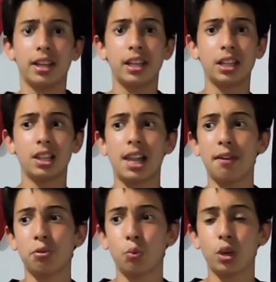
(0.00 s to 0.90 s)
In
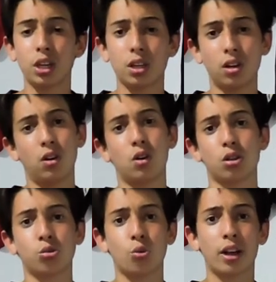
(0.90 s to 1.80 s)
left wing or
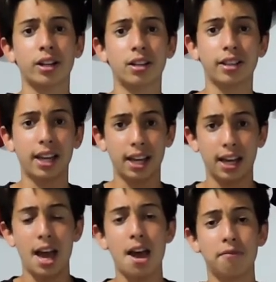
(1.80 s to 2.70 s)
striker, they
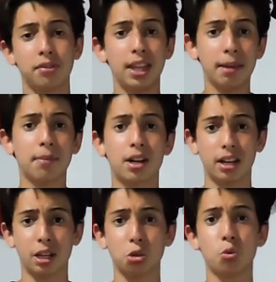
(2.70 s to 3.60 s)
have Neymar
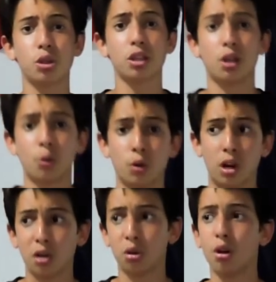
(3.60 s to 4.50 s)
and Cristiano
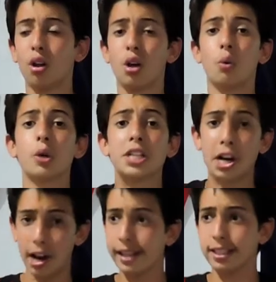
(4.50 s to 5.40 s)
Ronaldo, which
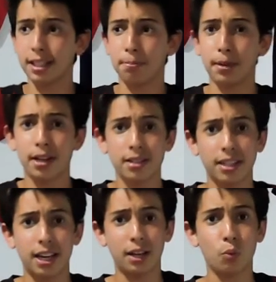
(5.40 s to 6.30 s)
are excellent players,
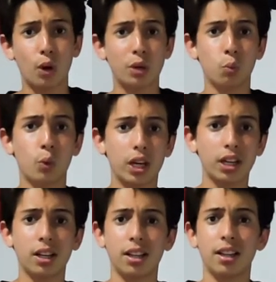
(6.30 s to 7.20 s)
and right wing,
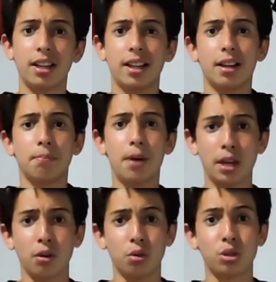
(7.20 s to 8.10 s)

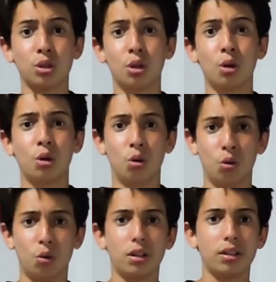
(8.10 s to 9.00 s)
Bale.
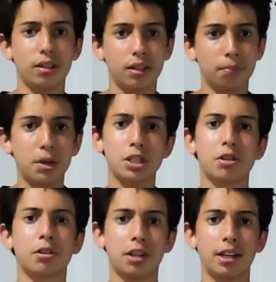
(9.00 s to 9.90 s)
So
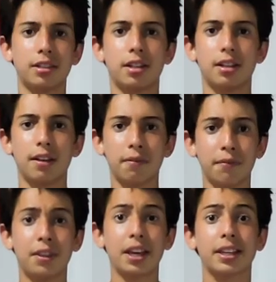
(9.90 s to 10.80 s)
Manchester United, if
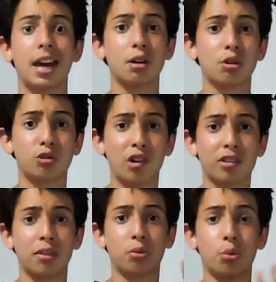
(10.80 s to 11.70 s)
they can contract
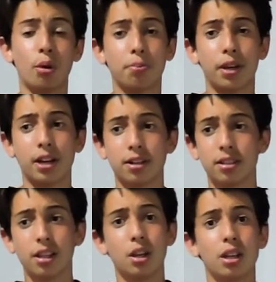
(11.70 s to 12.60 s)
the three
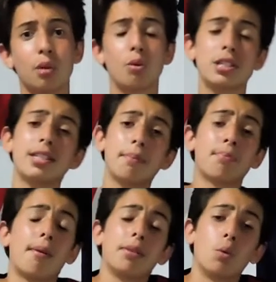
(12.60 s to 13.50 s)
players, which they
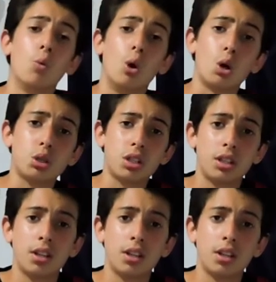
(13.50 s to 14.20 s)
probably won't,